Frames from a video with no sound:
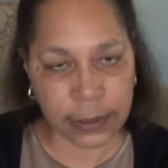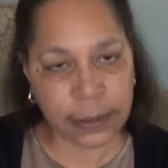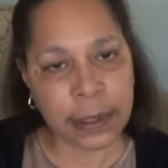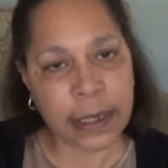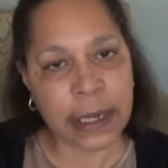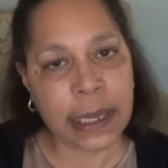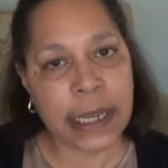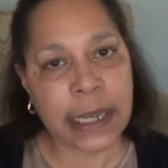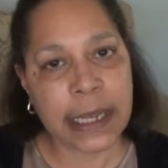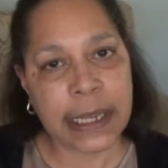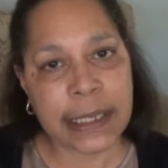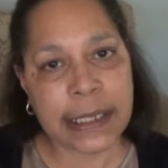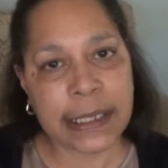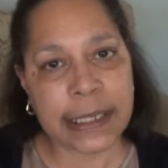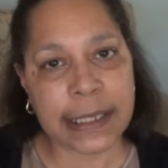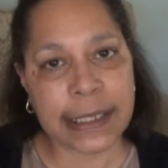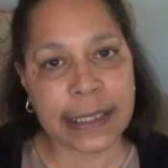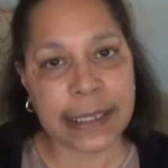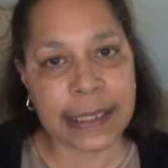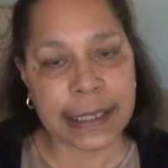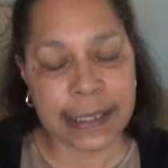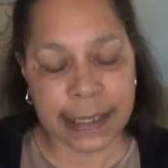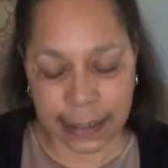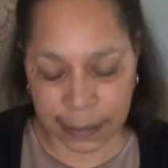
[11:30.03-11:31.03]

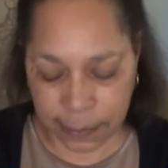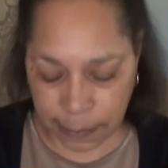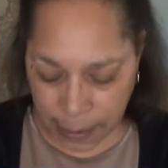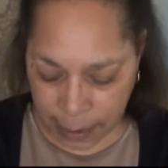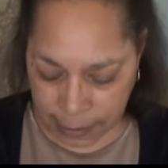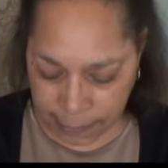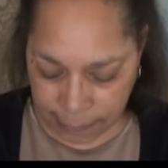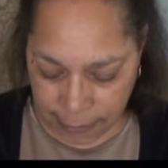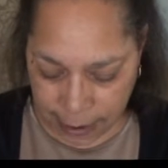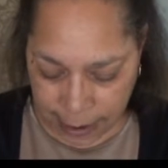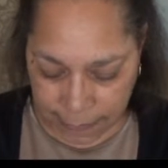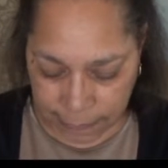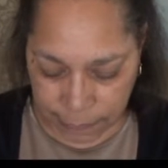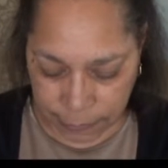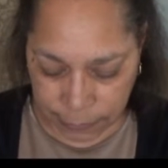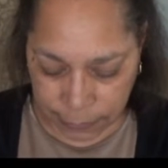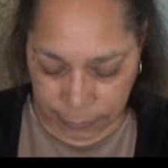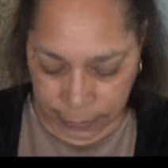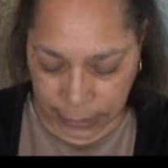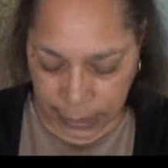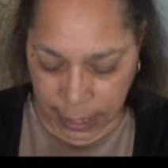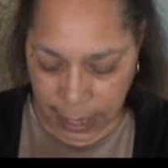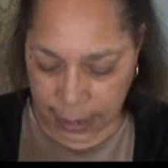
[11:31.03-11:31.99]
since it's in my Ravelry